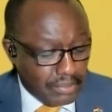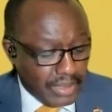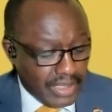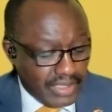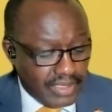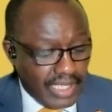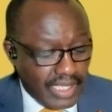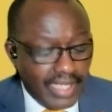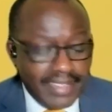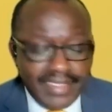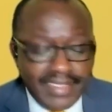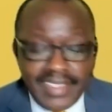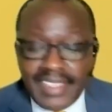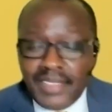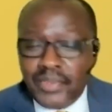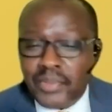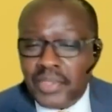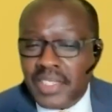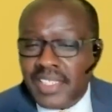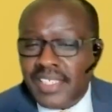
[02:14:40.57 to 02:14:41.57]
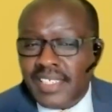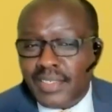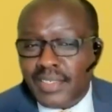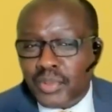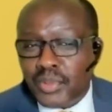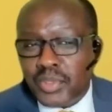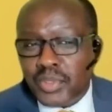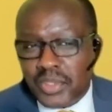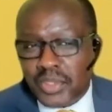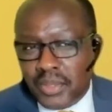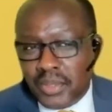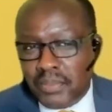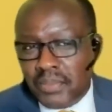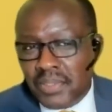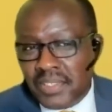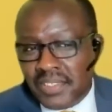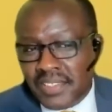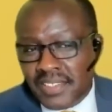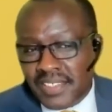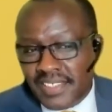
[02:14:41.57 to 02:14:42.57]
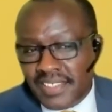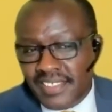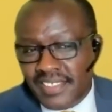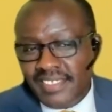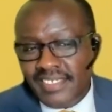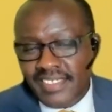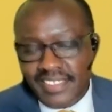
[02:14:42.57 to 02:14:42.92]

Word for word: but I think we did a good job, isn't it?